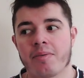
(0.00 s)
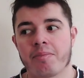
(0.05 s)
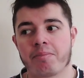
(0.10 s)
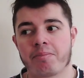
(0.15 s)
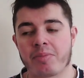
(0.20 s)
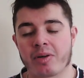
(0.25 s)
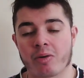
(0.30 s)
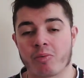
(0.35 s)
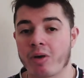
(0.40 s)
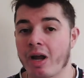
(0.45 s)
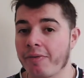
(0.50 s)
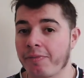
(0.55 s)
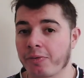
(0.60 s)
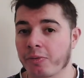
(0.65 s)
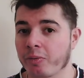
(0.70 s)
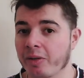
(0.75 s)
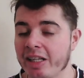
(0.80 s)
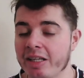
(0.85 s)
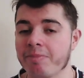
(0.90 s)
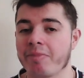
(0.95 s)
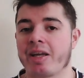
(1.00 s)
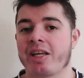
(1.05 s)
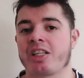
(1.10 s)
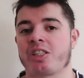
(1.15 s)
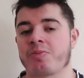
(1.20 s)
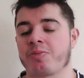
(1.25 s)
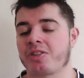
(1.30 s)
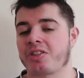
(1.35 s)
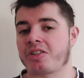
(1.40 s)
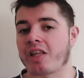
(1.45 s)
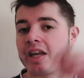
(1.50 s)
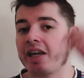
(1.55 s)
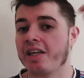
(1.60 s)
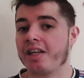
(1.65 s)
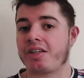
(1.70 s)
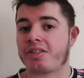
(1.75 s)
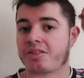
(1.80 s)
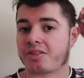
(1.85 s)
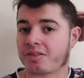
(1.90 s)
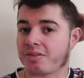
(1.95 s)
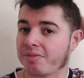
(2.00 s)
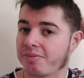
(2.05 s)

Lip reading: But a referee makes mistakes.